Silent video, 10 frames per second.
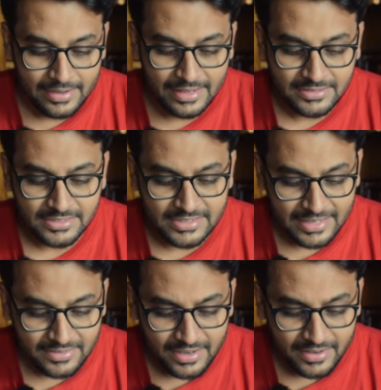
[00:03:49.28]
Next is
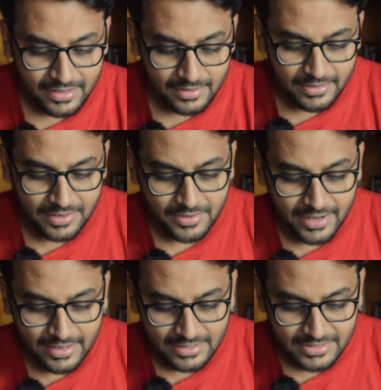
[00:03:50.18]
Netradyne.
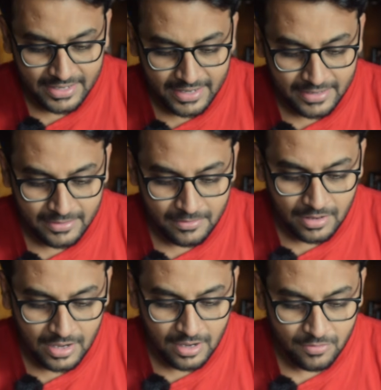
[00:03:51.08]
Netradyne has taken
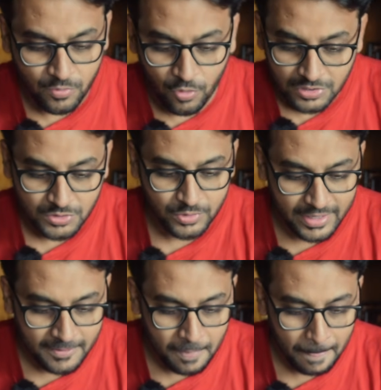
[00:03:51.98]
four
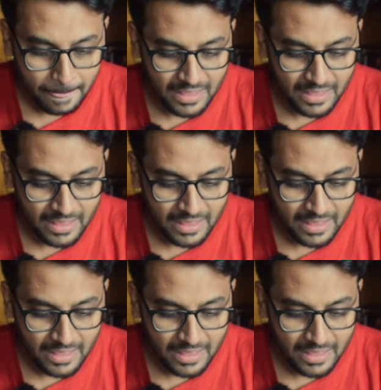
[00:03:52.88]
students.